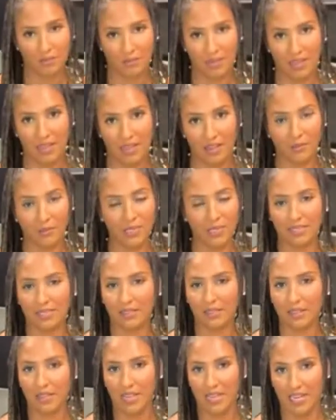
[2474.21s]
me was
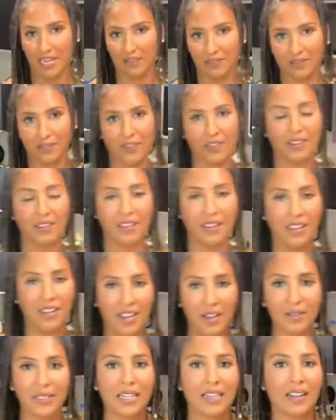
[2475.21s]

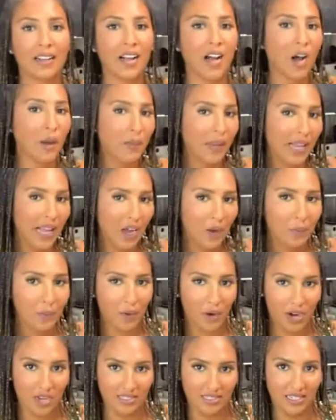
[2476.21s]
it's like a coming out
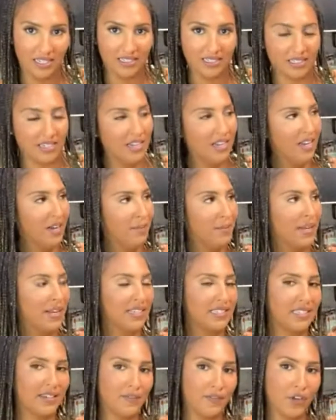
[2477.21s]
process,
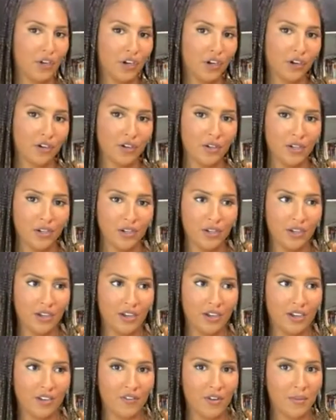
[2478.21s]
because if you're
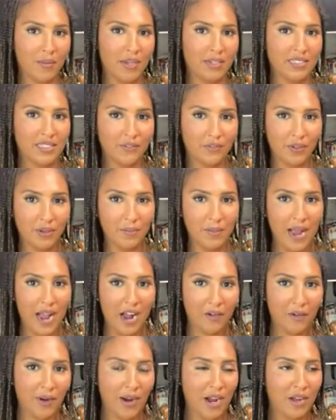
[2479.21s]
from a different
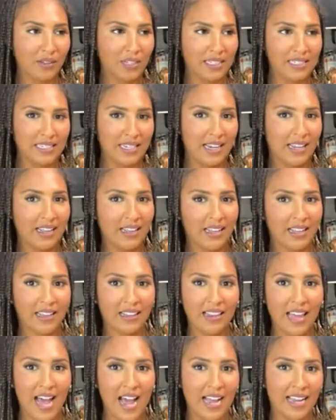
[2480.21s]
background, let's say like a
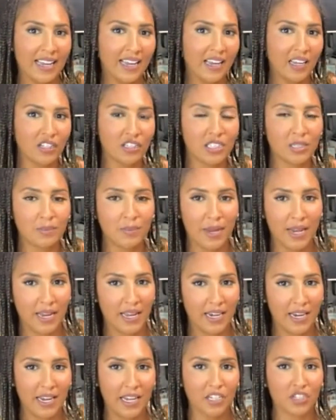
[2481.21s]
Latin,
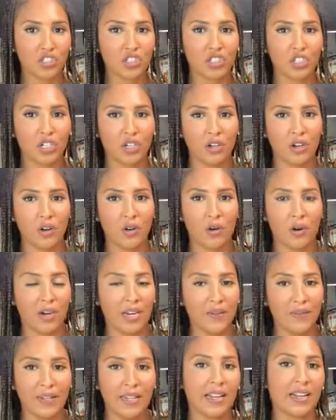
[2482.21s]
Spanish, or
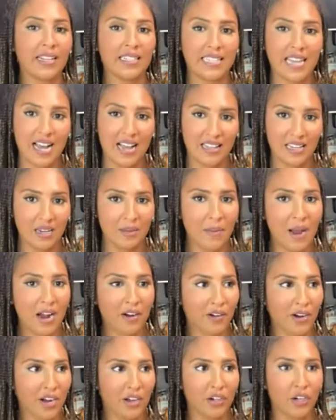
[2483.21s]
even like Italian
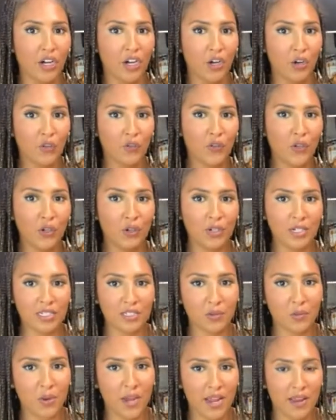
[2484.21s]
background, food is
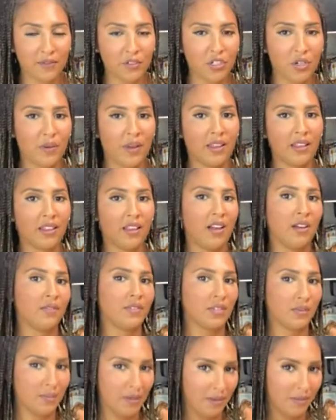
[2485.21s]
a way of showing love
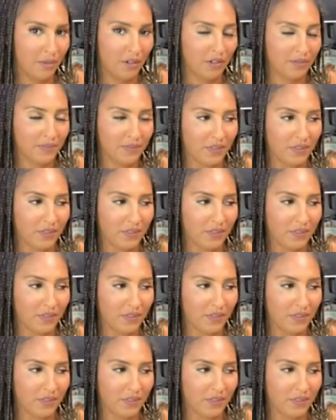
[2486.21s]
to people.